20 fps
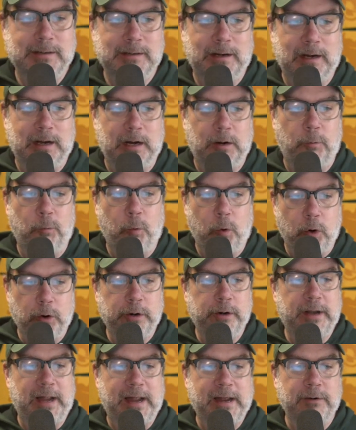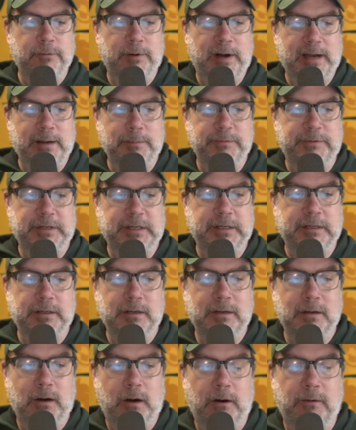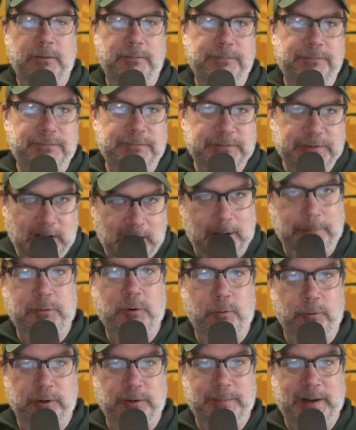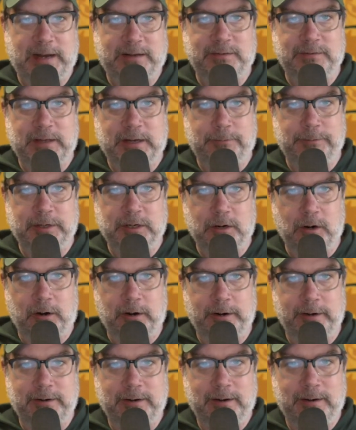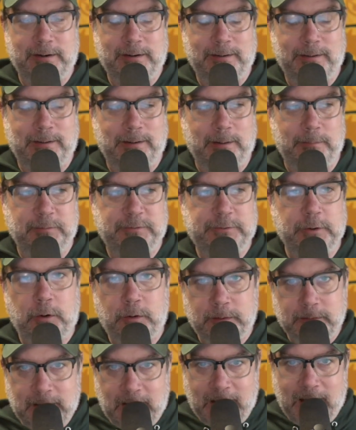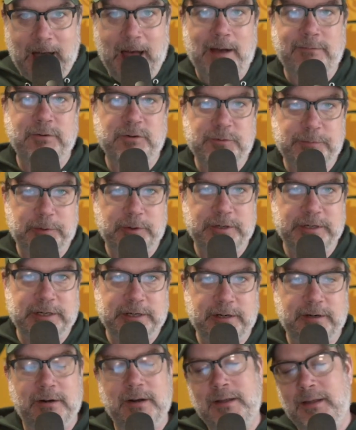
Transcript: Uh, Ward and Ramsey are the top cornerbacks in that regard. Um, so average per year